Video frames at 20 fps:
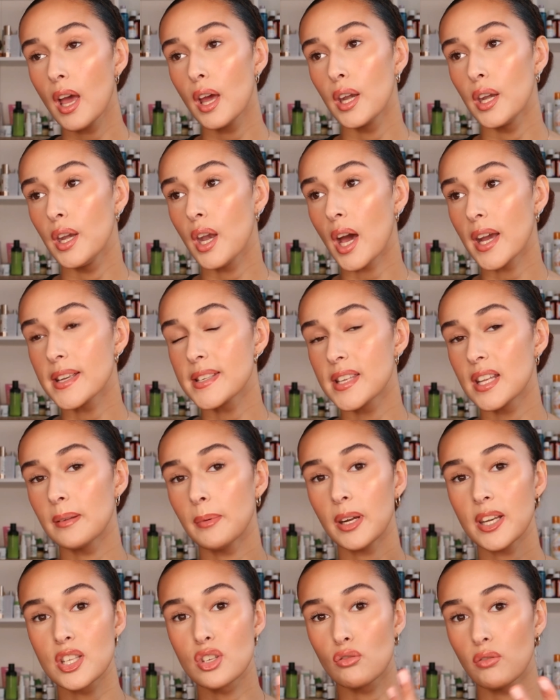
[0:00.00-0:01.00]

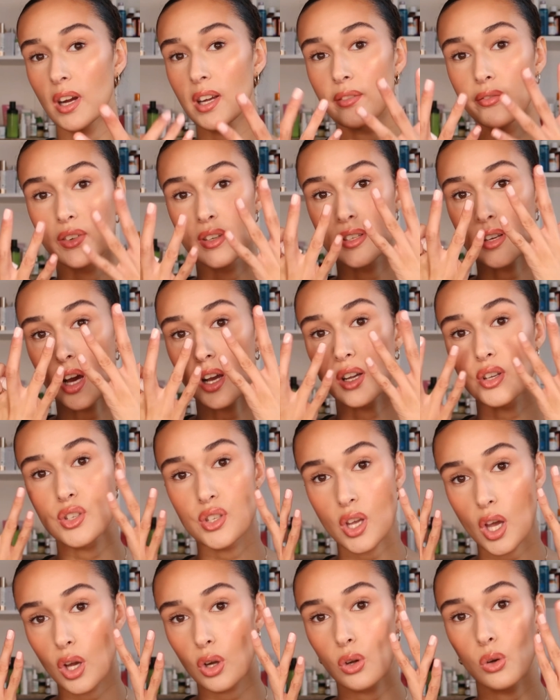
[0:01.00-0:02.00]
niacinamide is great for dark
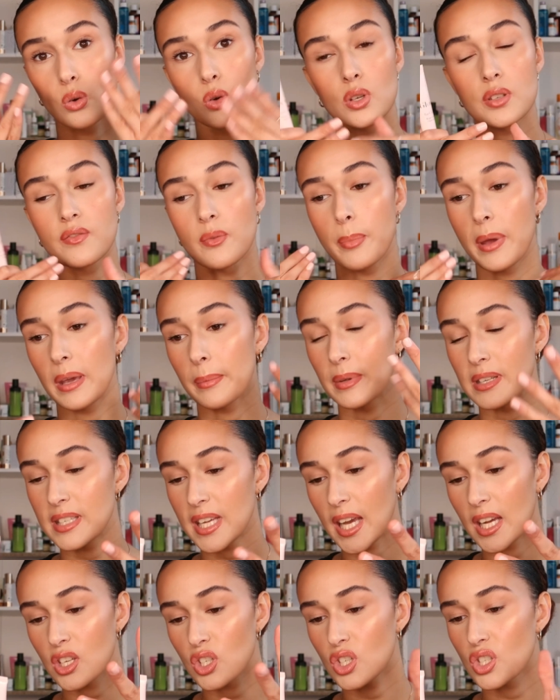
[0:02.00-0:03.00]
circles, for
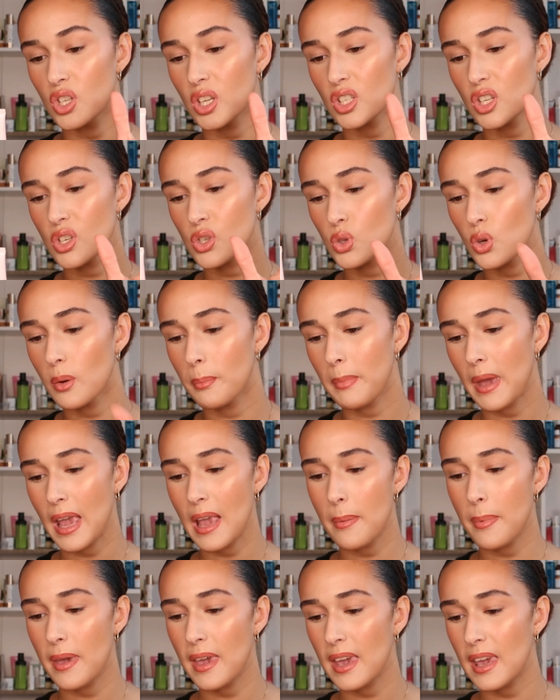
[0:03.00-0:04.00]
pigmentation. So I just thought
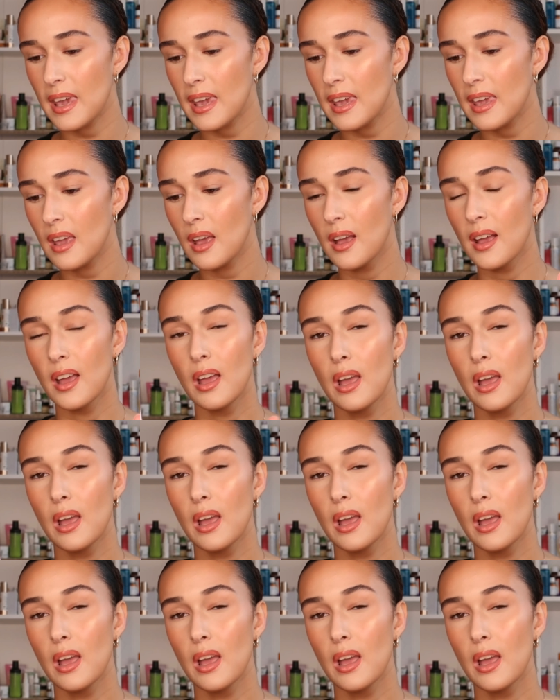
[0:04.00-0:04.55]
maybe